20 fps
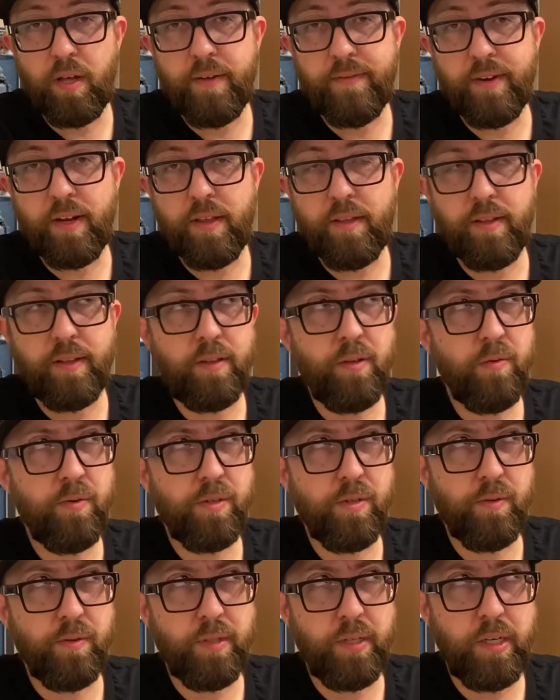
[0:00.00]
I think there was
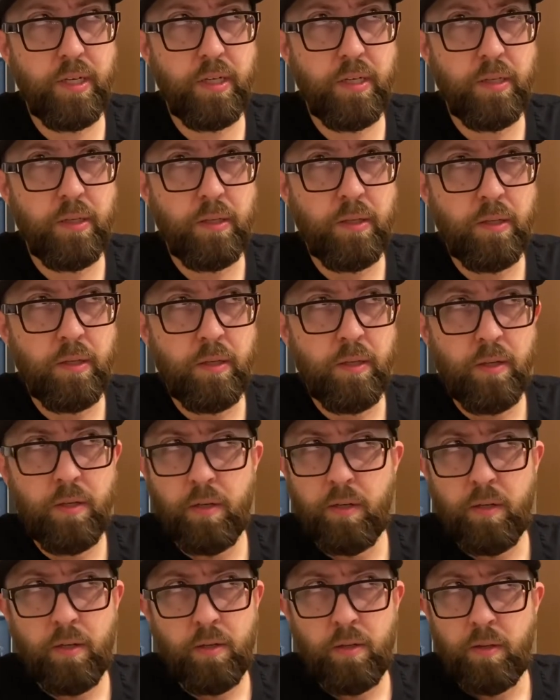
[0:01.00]
only
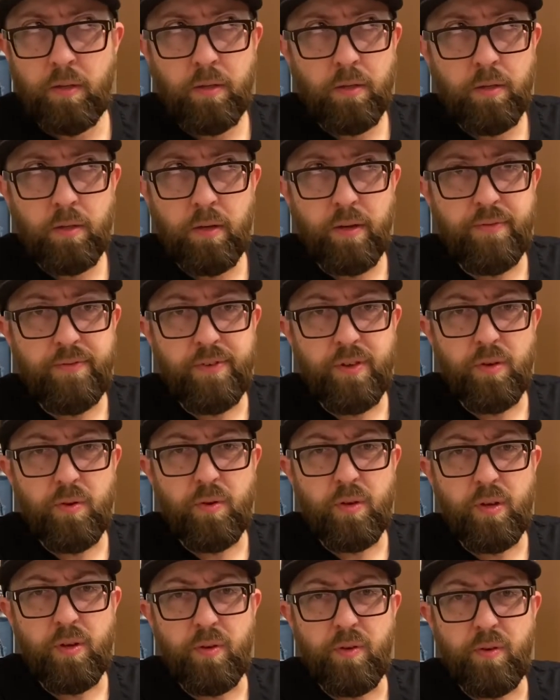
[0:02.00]
a few
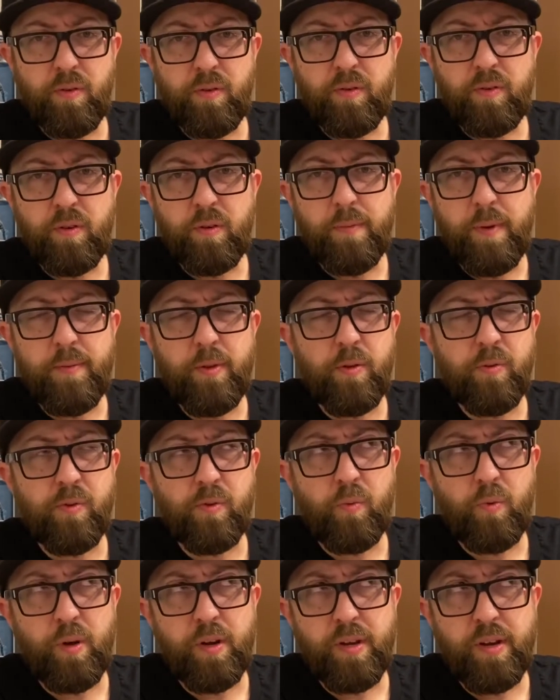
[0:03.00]
used, or maybe there was
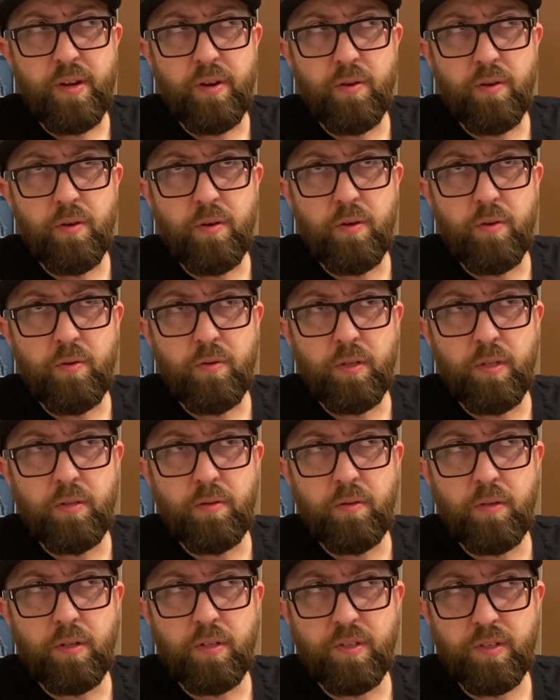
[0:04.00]
one hero and
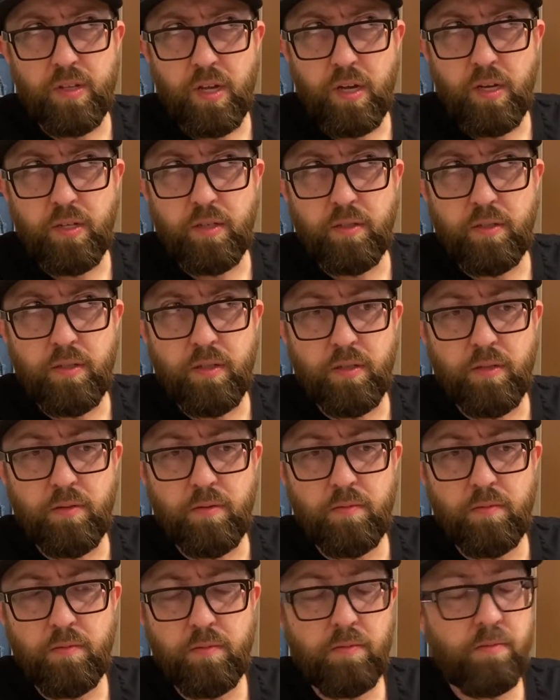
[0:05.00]
a stunt, and
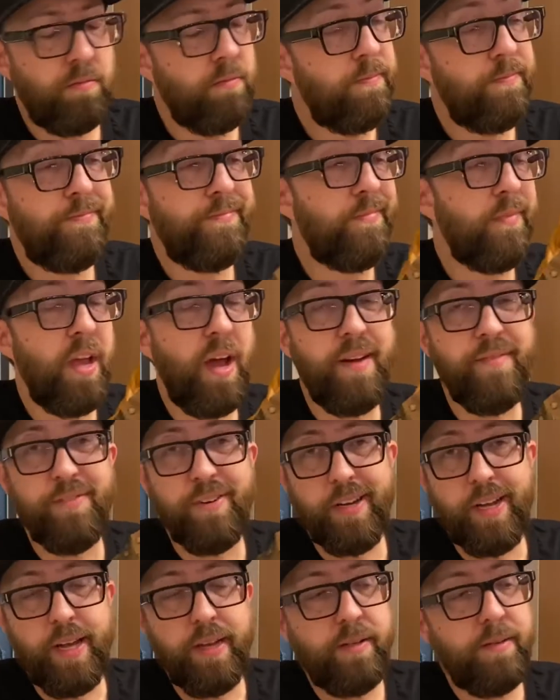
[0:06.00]
I
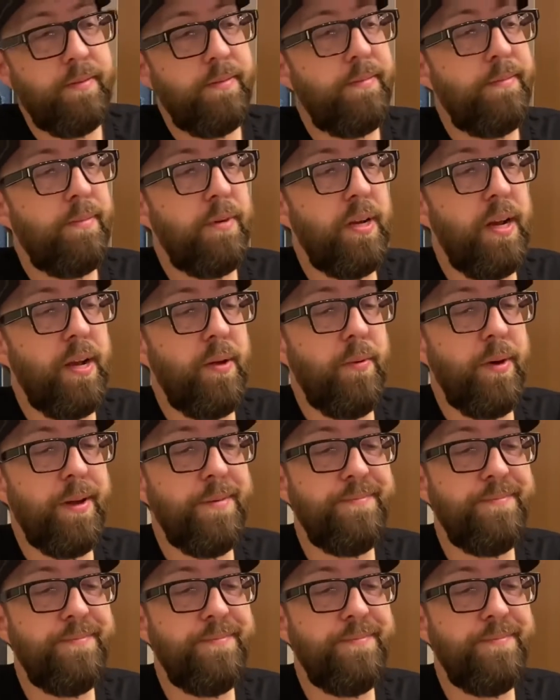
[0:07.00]
forget. But anyway,